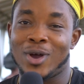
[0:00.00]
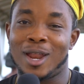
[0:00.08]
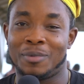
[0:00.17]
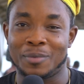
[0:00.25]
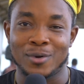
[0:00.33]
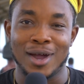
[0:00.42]

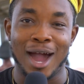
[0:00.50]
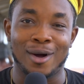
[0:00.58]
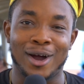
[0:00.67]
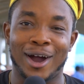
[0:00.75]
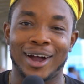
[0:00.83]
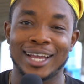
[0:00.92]
What up, people?
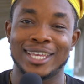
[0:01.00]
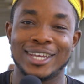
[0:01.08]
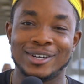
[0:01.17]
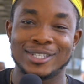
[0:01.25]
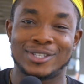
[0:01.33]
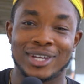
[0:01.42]
How are
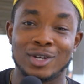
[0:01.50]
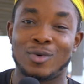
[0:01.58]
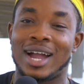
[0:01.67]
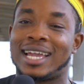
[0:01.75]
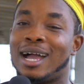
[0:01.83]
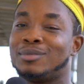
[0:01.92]
you
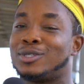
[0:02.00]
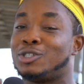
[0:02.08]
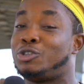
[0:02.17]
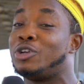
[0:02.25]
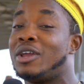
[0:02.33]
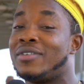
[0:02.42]
doing? Welcome
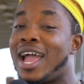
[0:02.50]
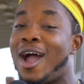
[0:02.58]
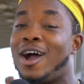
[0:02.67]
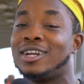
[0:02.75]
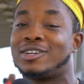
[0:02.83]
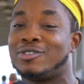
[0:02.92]
to Trivia
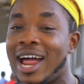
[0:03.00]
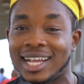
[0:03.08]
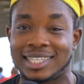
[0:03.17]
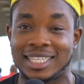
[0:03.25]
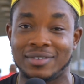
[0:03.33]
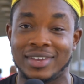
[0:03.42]
on
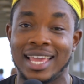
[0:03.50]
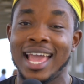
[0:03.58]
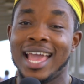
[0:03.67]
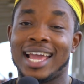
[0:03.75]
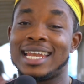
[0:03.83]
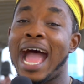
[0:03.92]
Kraks TV,
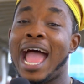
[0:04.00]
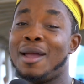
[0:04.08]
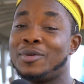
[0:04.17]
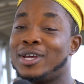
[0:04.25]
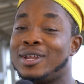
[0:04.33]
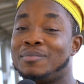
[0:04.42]
and
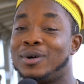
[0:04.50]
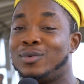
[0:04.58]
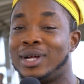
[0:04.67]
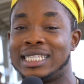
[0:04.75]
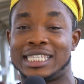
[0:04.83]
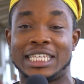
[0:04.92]
I am your
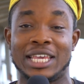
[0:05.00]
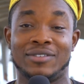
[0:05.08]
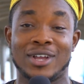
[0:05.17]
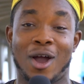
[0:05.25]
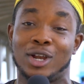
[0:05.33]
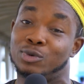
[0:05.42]
number one
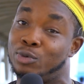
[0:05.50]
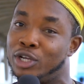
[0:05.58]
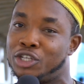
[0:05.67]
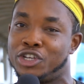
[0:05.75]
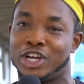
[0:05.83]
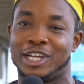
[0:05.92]
TV god,
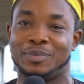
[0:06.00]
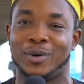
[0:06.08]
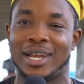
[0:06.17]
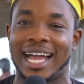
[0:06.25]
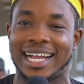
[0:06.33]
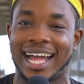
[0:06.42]
Richard
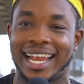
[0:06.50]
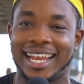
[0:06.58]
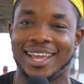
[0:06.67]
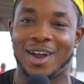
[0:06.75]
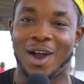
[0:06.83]
Bolakale